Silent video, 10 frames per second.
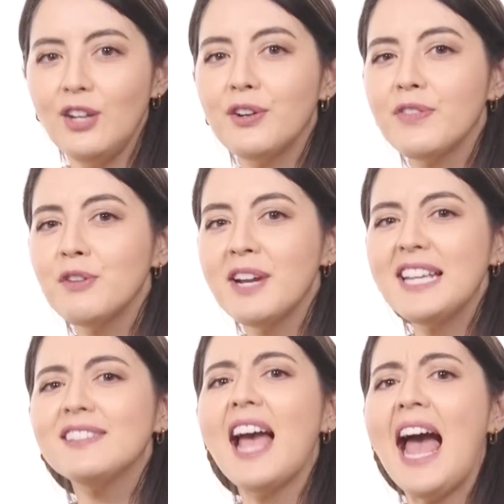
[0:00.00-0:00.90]
Lord of the
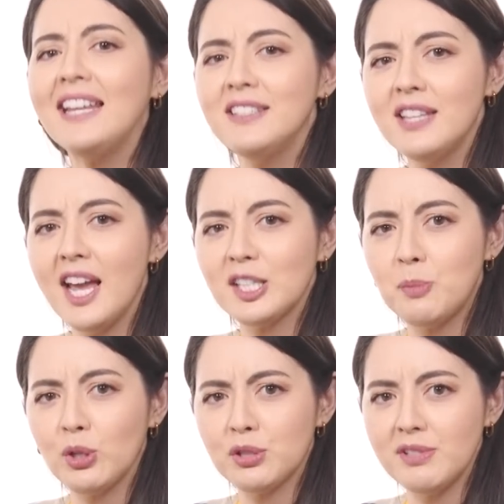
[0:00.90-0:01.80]
Rings and the
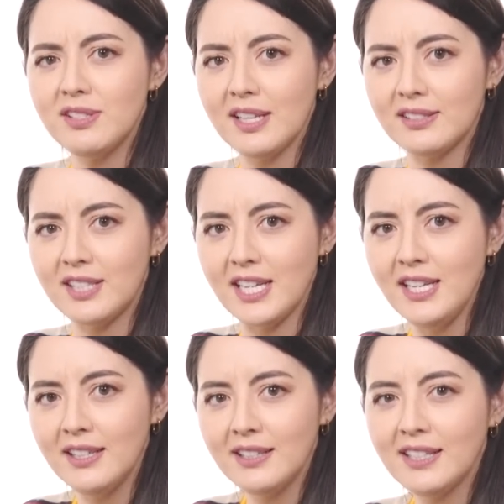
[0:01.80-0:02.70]
Xbox 360?
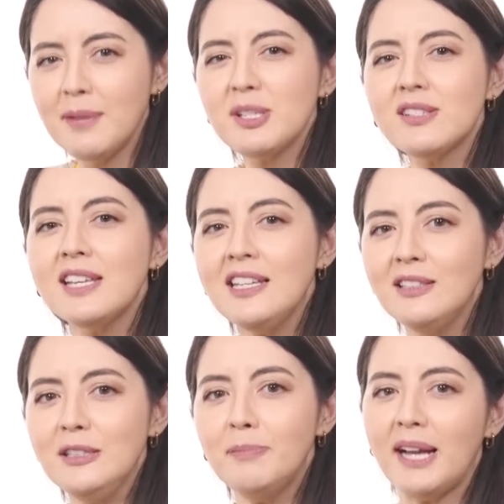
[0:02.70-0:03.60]
Name a
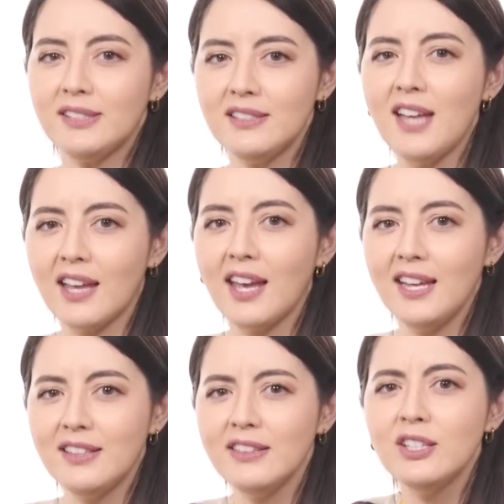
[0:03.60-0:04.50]
single better
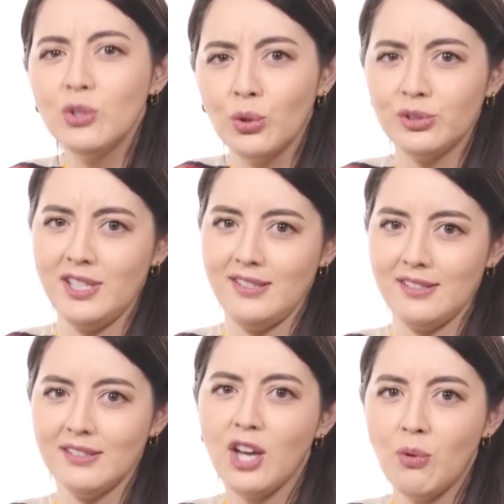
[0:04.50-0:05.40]
decade than the
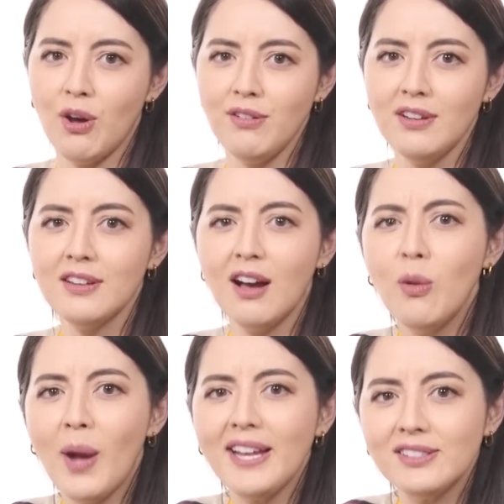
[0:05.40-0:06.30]
noughties. Go on, I'll
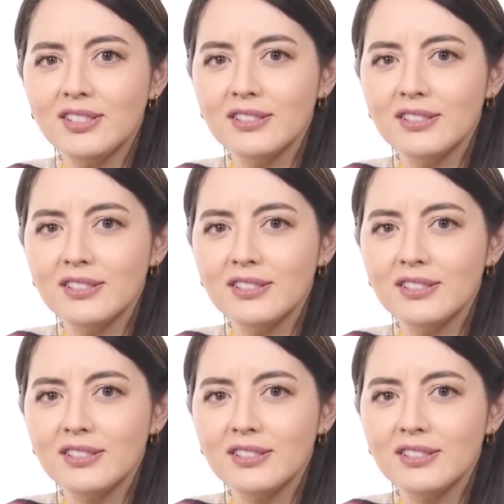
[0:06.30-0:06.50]
wait.